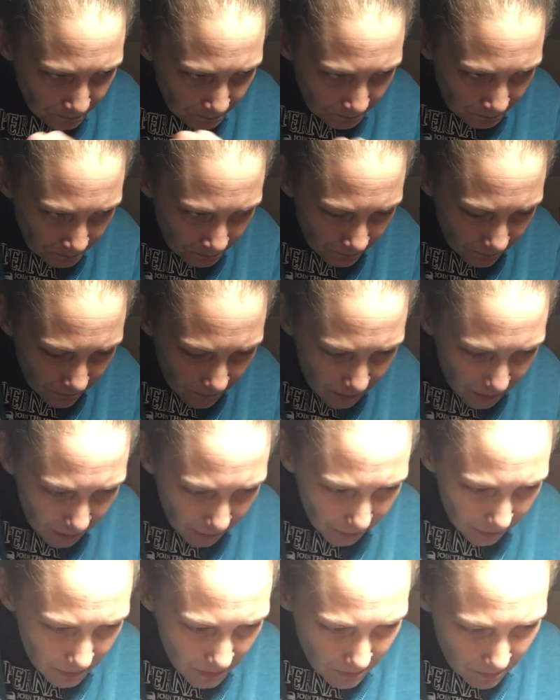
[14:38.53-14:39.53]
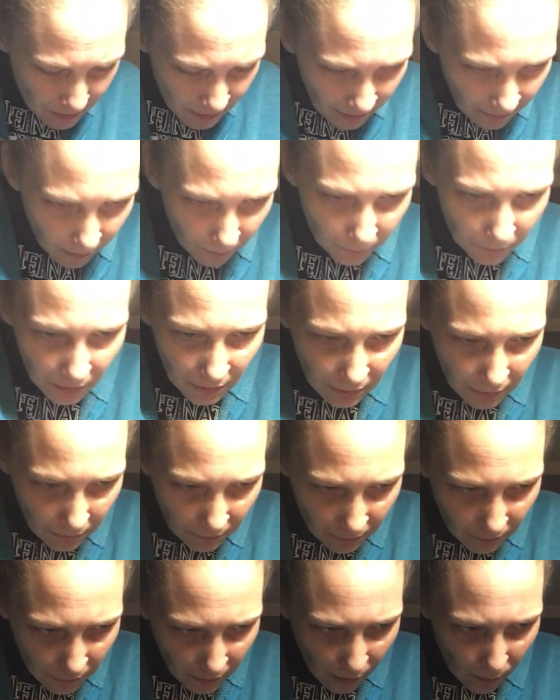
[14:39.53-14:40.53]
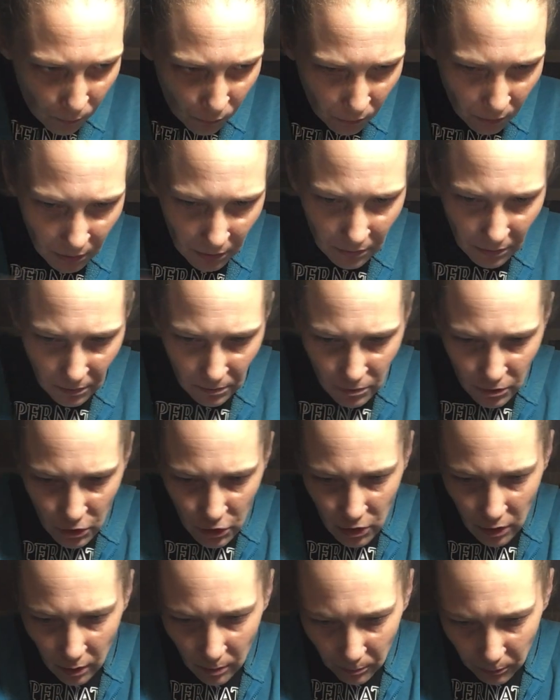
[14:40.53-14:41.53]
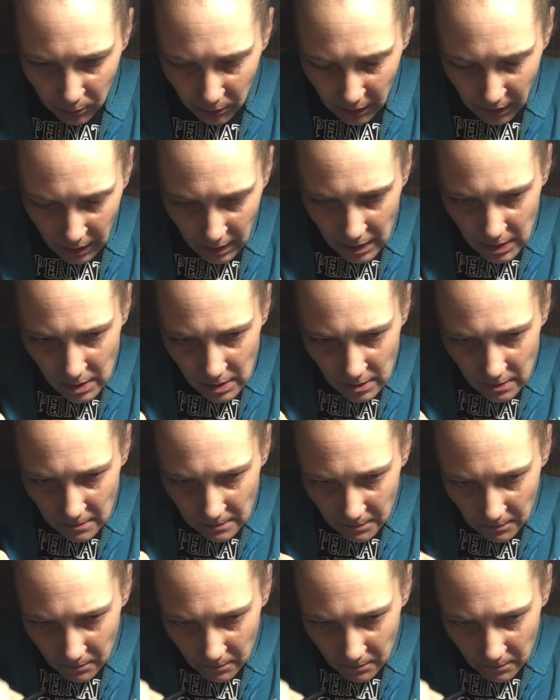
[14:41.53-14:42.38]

Excuse me. I'm going to go grab one of those jump rings.